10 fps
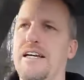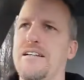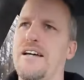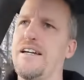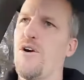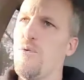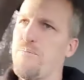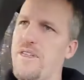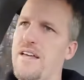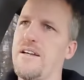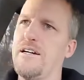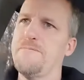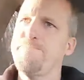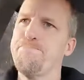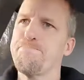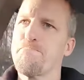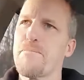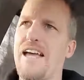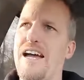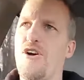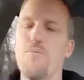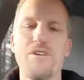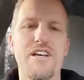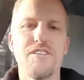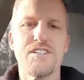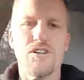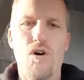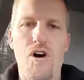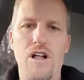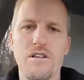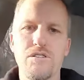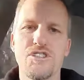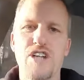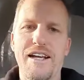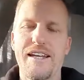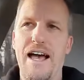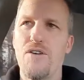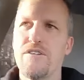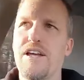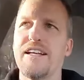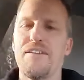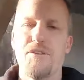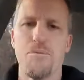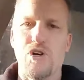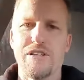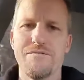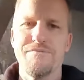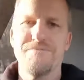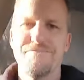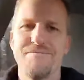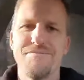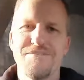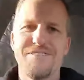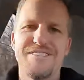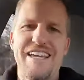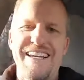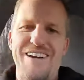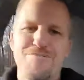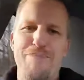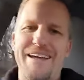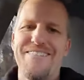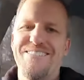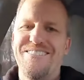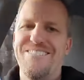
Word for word: And I hope that um, I hope you give us a call or check it out and get the book. Take care. Bye.